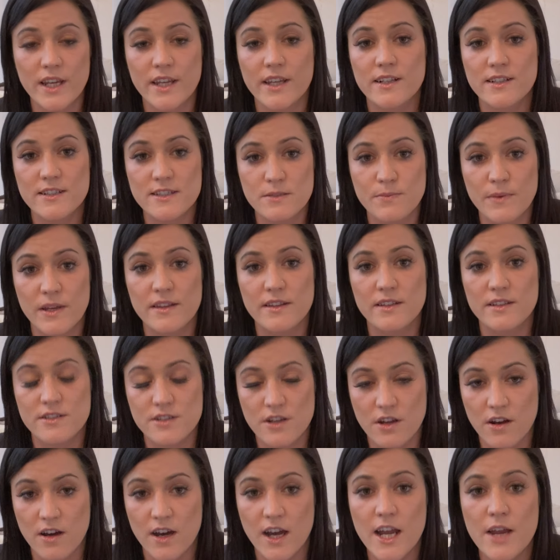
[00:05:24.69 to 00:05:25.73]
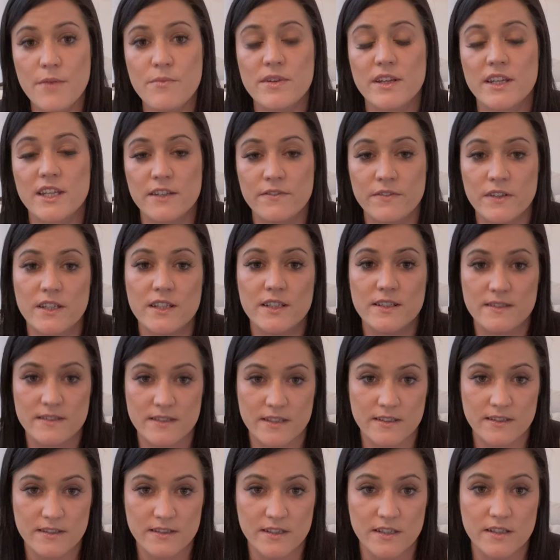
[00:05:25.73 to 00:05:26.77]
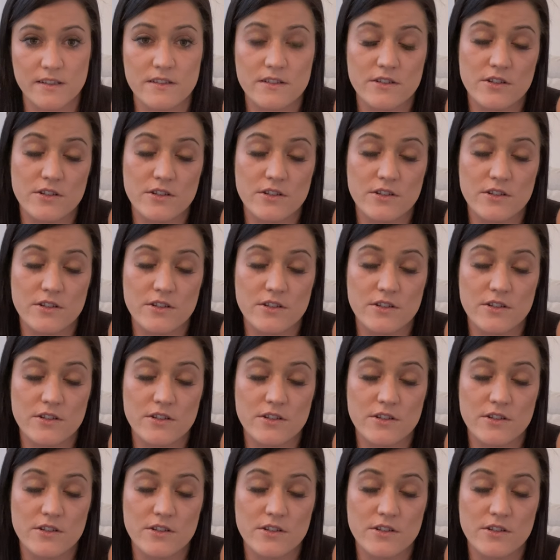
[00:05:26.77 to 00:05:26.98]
can spend the time giving assistance